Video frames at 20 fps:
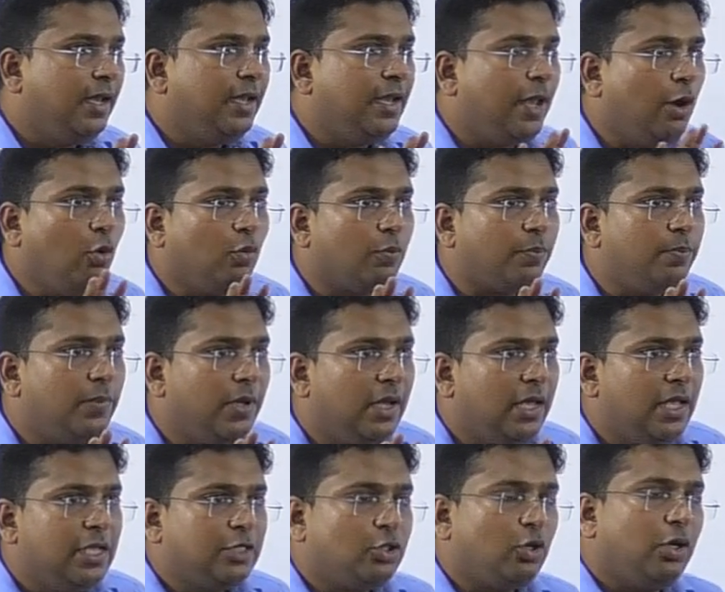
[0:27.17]
Now,
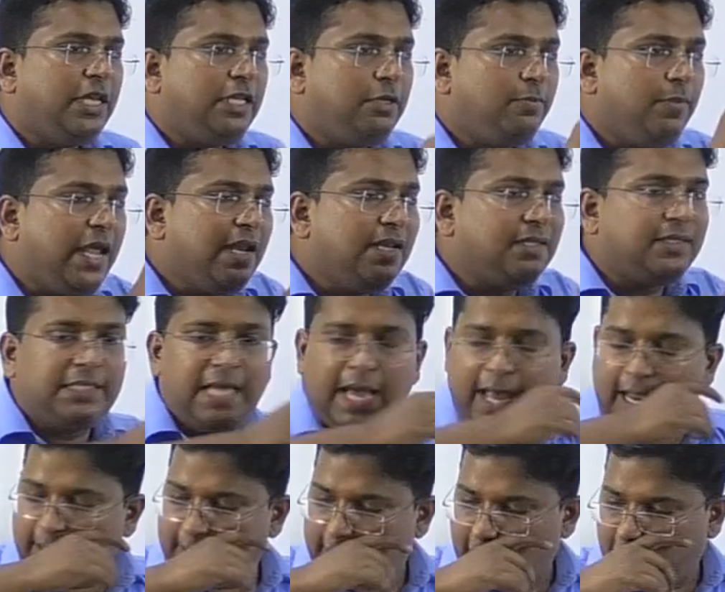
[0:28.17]
so it means
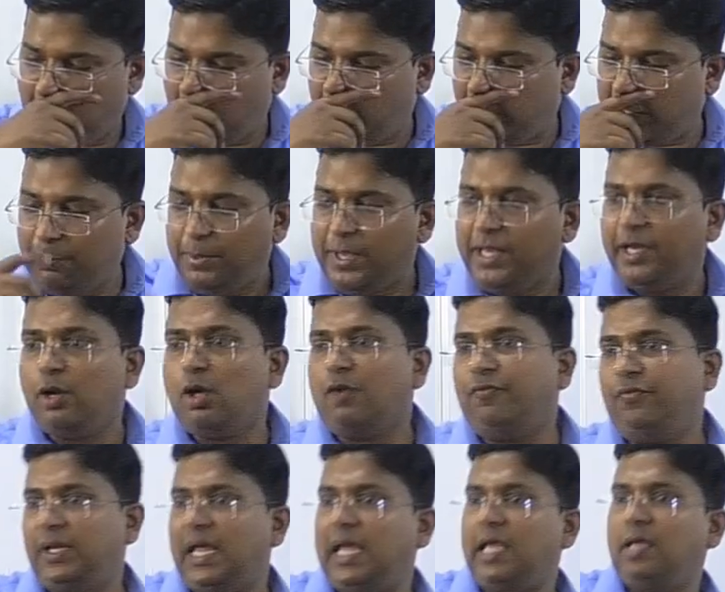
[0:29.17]
that over a period
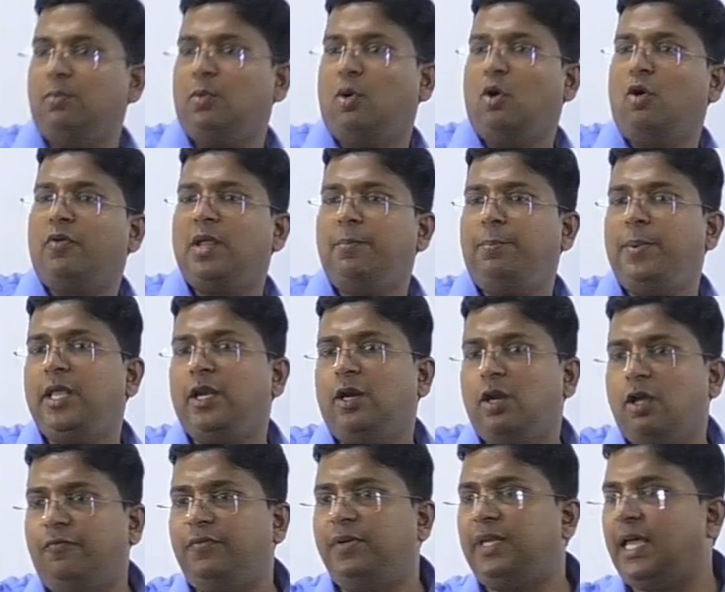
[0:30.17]
of time, over a
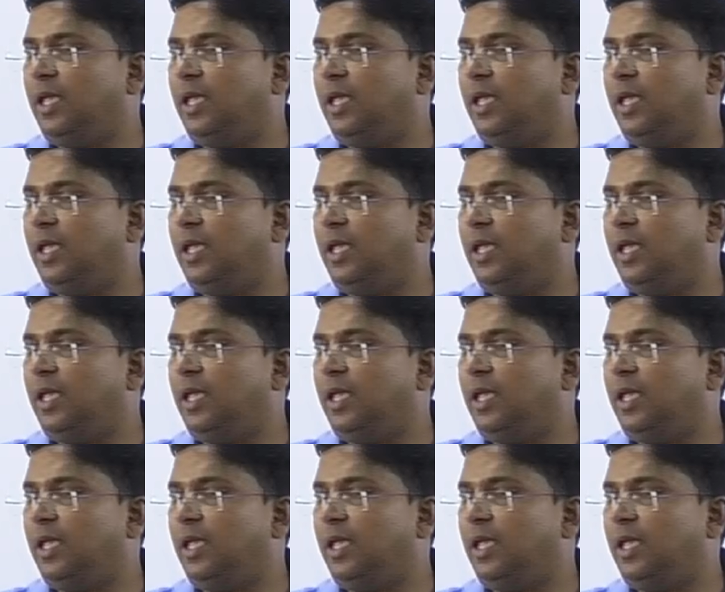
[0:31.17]
period of